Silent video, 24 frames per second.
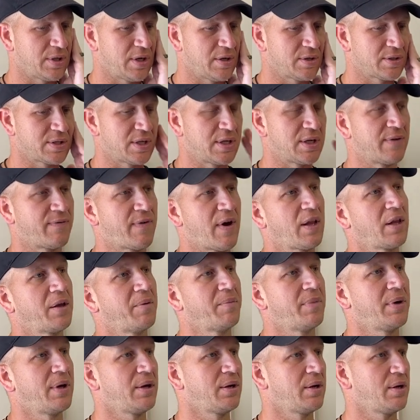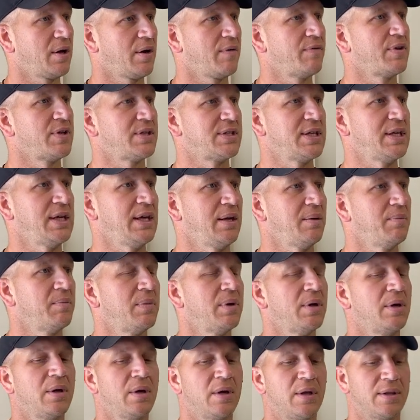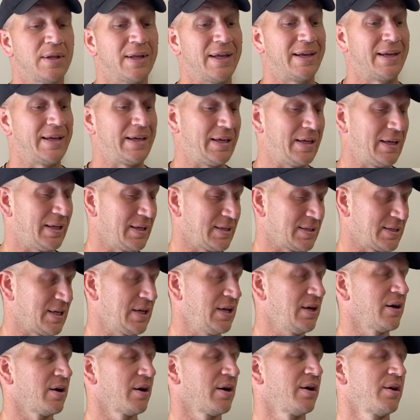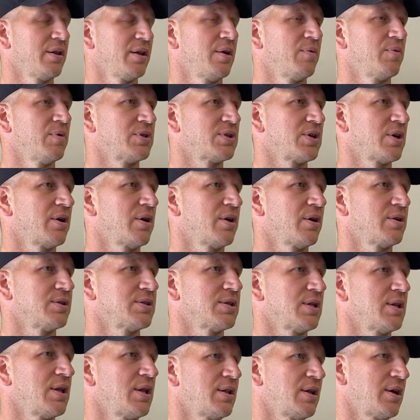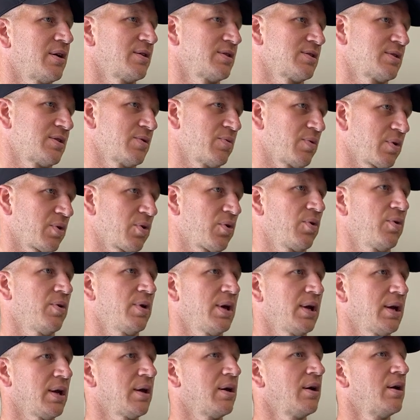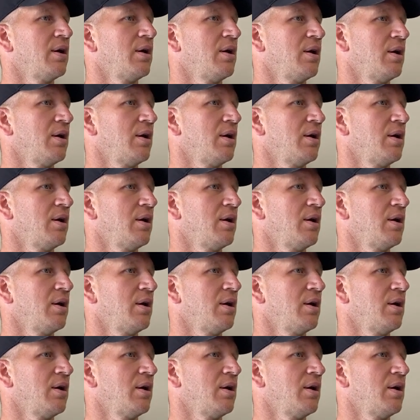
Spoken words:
There's the development of the team that is here that returns, and then there's the recruiting